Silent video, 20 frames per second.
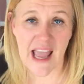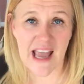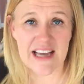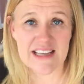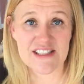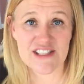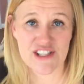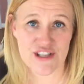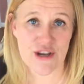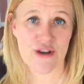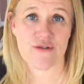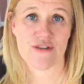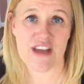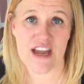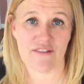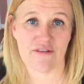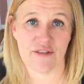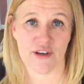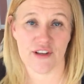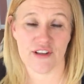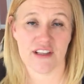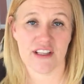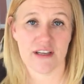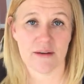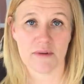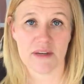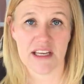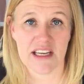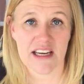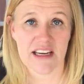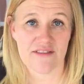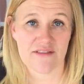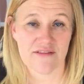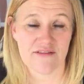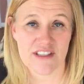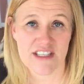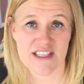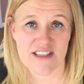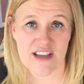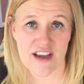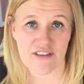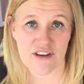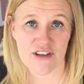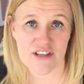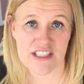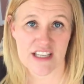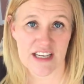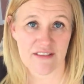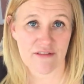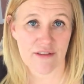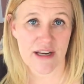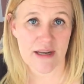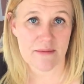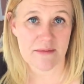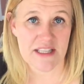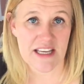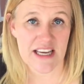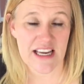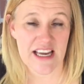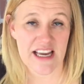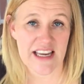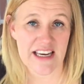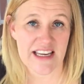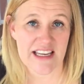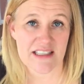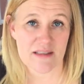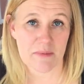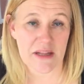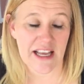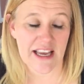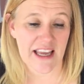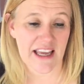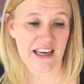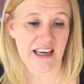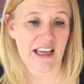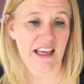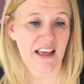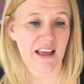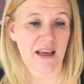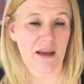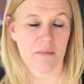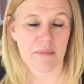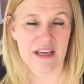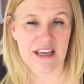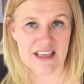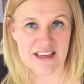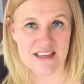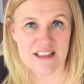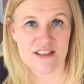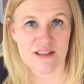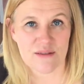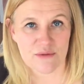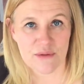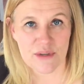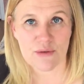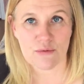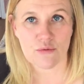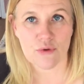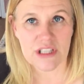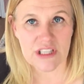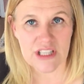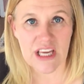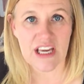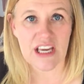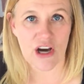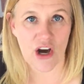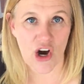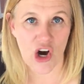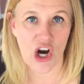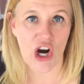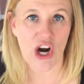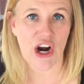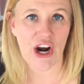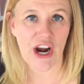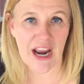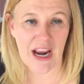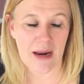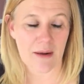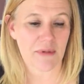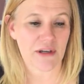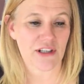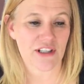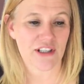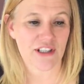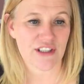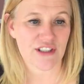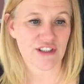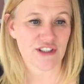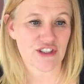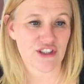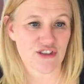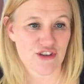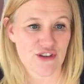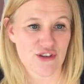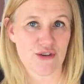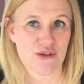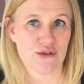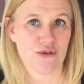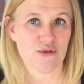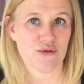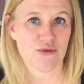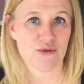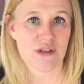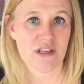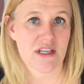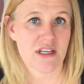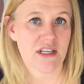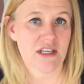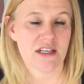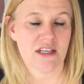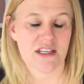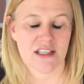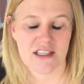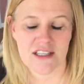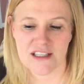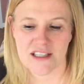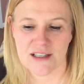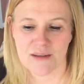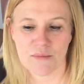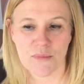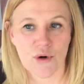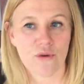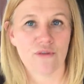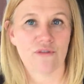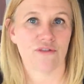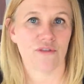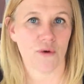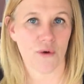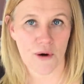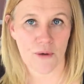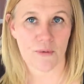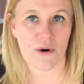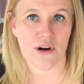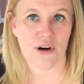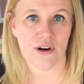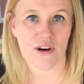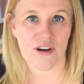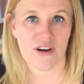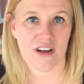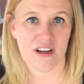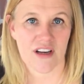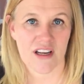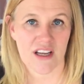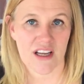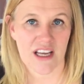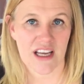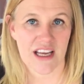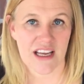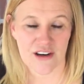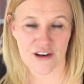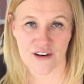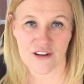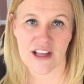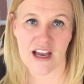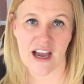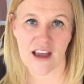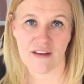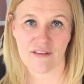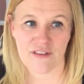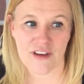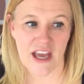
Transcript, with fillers: And so thankful that we have discovered Dave Ramsey and his plan because we really are able to move forward in our life.